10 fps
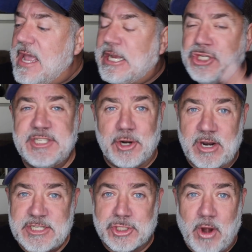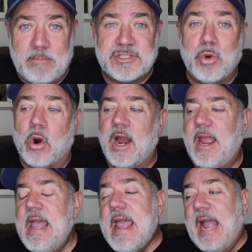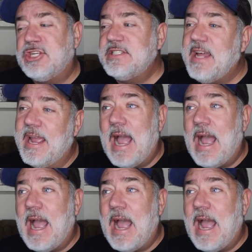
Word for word: She's in her Instagram story and she's like,